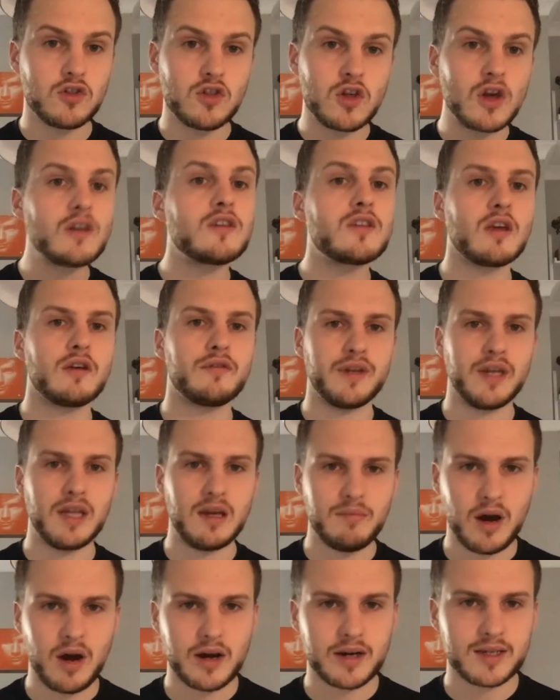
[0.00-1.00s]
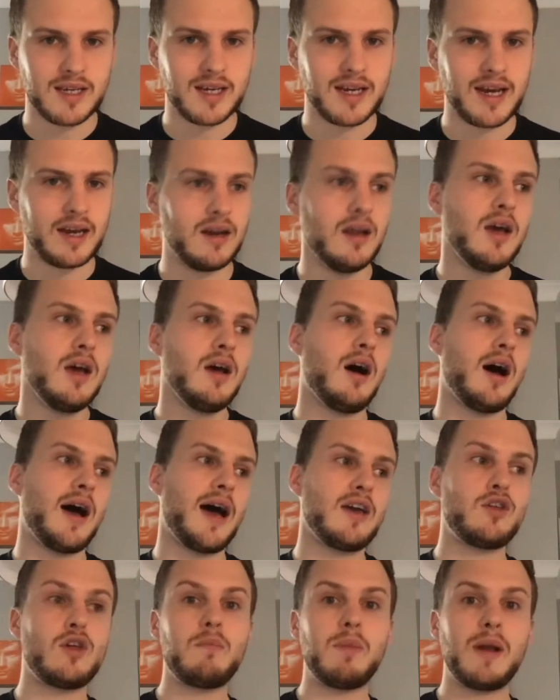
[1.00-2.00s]
Just affiliate marketing. And I
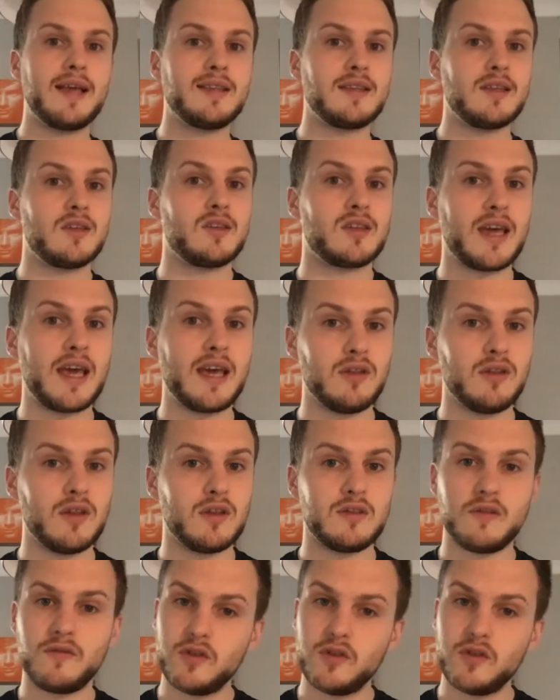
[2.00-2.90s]
actually plan to scale this.